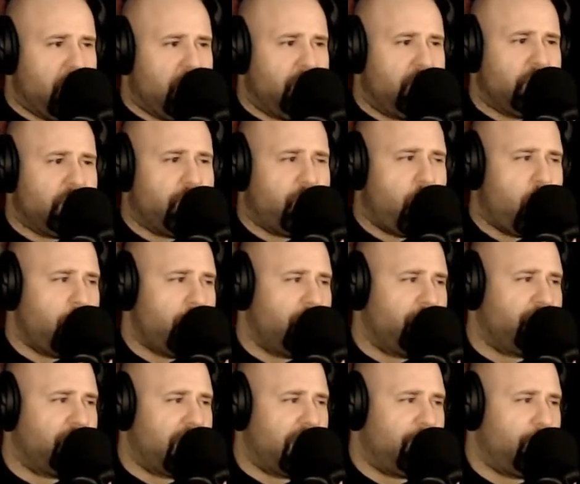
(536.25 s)
The Department
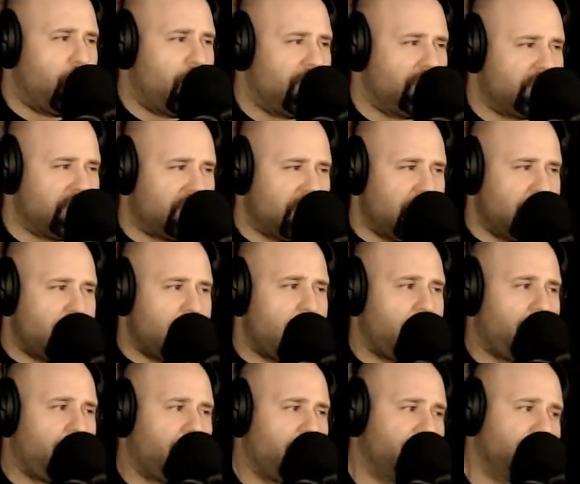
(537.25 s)
of Labor had said
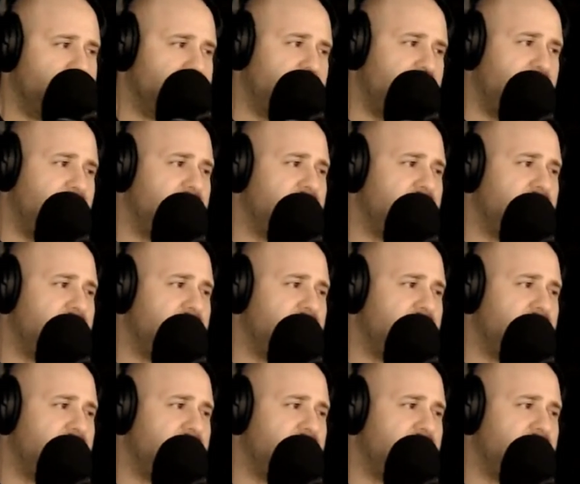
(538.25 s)
Thursday.